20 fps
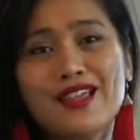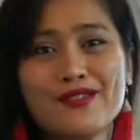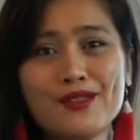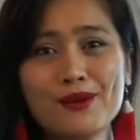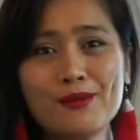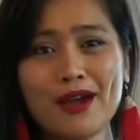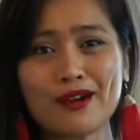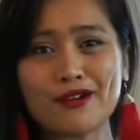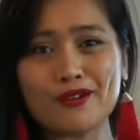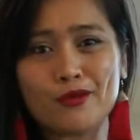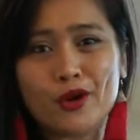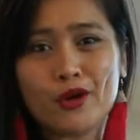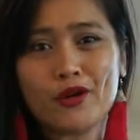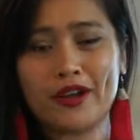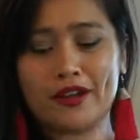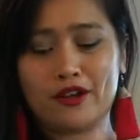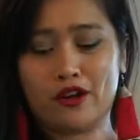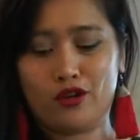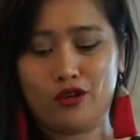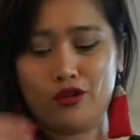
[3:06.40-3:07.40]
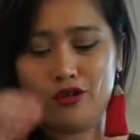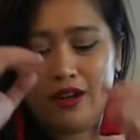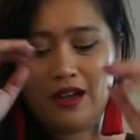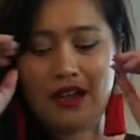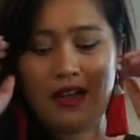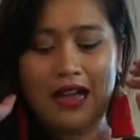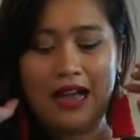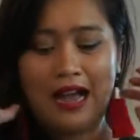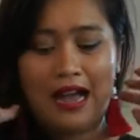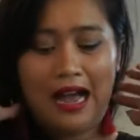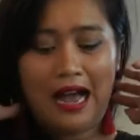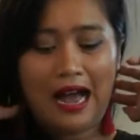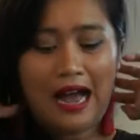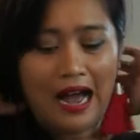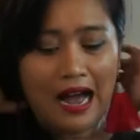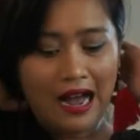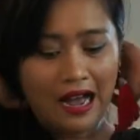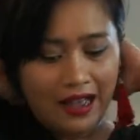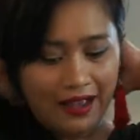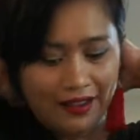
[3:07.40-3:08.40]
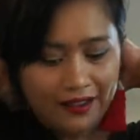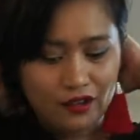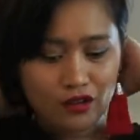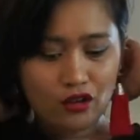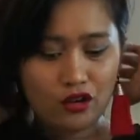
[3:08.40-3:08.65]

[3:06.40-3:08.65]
no matter where I go, I